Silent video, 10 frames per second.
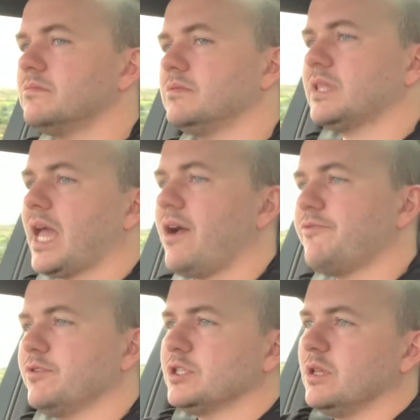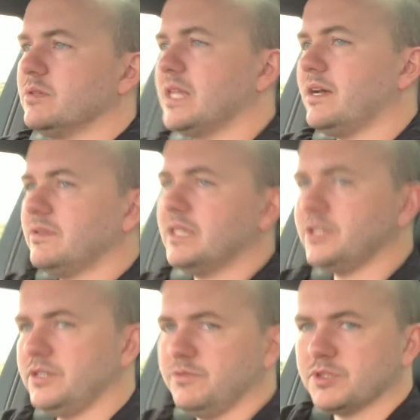the car in front slows down,
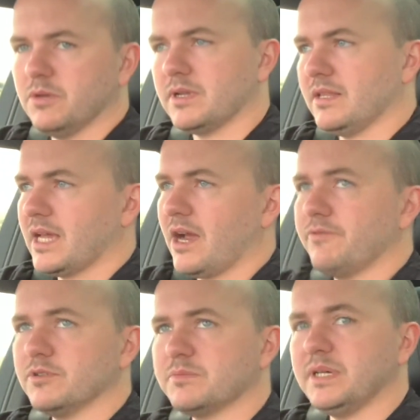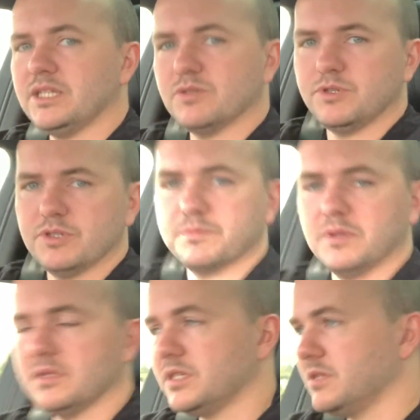you slow down. The car in front speeds up, you
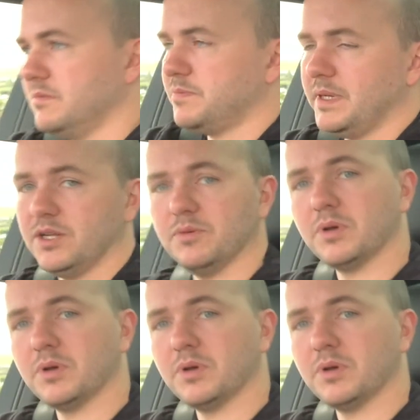speed up.